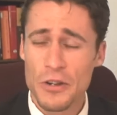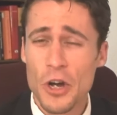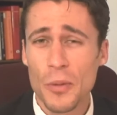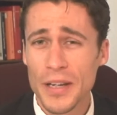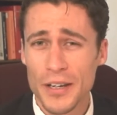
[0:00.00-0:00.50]

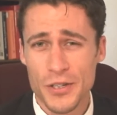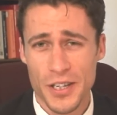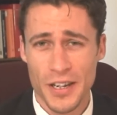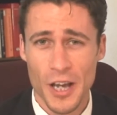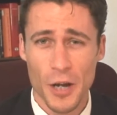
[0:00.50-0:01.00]
Nobody else
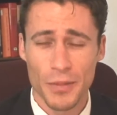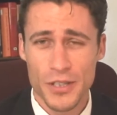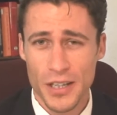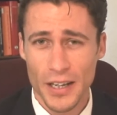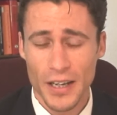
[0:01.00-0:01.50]
can help.
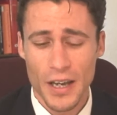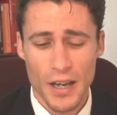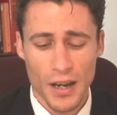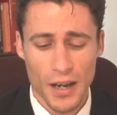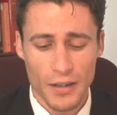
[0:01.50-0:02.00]
It's like
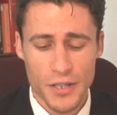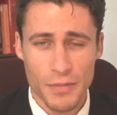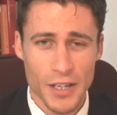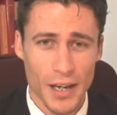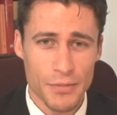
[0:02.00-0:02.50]

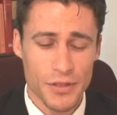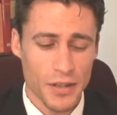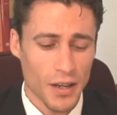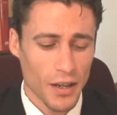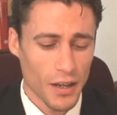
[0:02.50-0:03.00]
sometimes
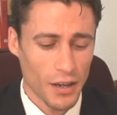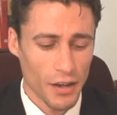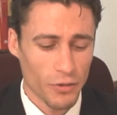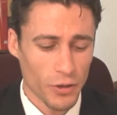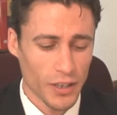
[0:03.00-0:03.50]

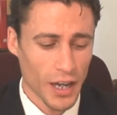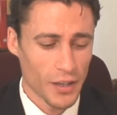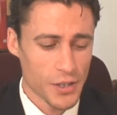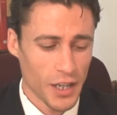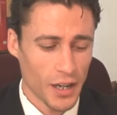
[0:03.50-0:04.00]
I've heard
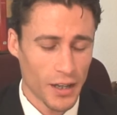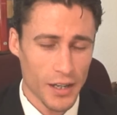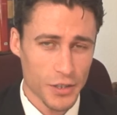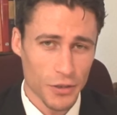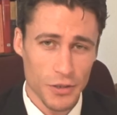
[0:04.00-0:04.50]
Cal say in
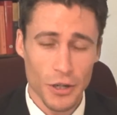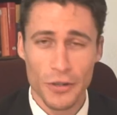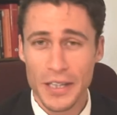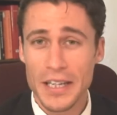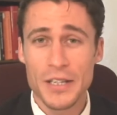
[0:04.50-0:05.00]
class, he goes, you
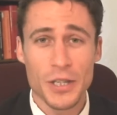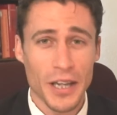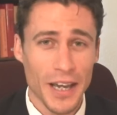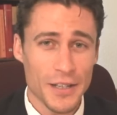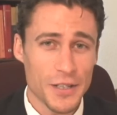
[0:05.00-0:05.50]
know, the easy
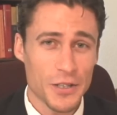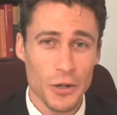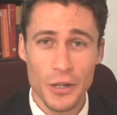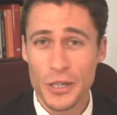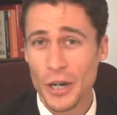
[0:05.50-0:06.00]
cases
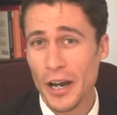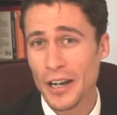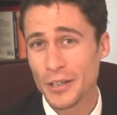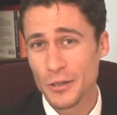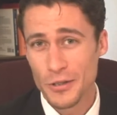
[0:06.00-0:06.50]
go to the
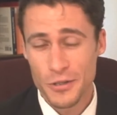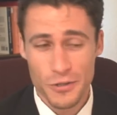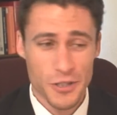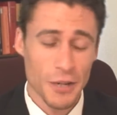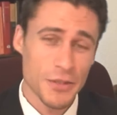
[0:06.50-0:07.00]
doctors
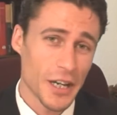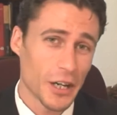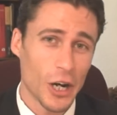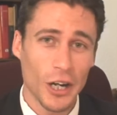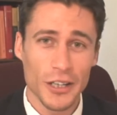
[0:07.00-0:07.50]
or some
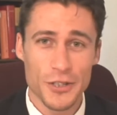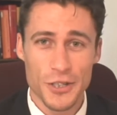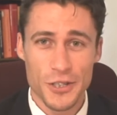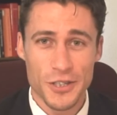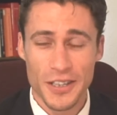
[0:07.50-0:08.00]

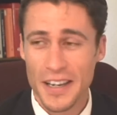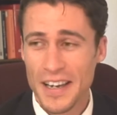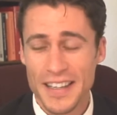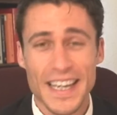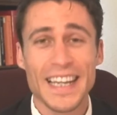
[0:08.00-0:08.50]
psychologists, and
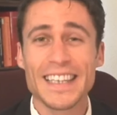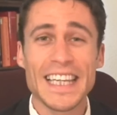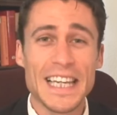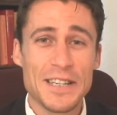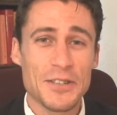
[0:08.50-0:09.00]
they get
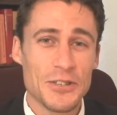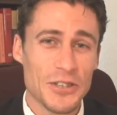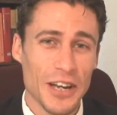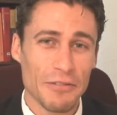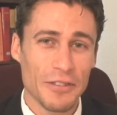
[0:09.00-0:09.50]
the easy
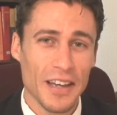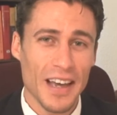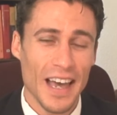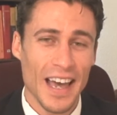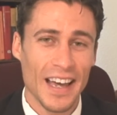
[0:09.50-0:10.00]
stuff.
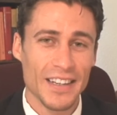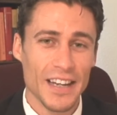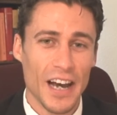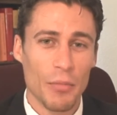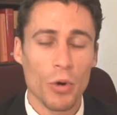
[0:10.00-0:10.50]
And
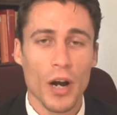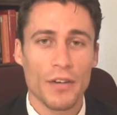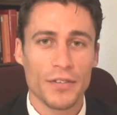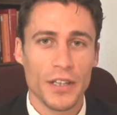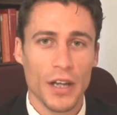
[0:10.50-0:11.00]
more
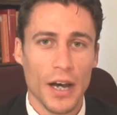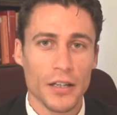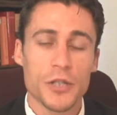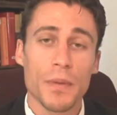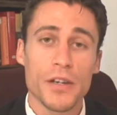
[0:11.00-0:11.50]
often than not,
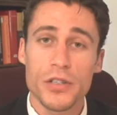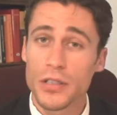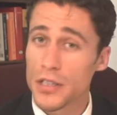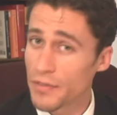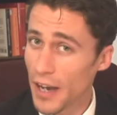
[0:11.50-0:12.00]

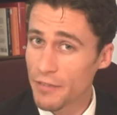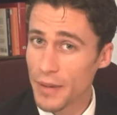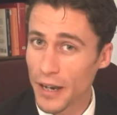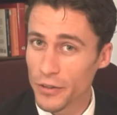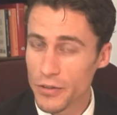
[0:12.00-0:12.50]
especially as
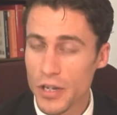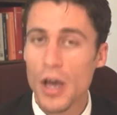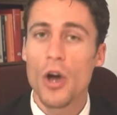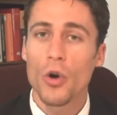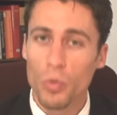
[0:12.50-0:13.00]
five-pathers,
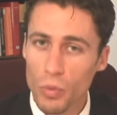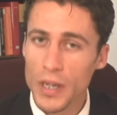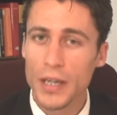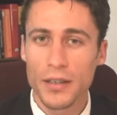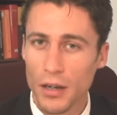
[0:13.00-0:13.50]

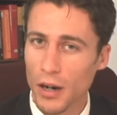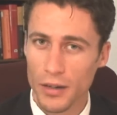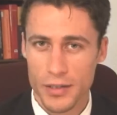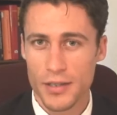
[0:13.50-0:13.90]
we get the hard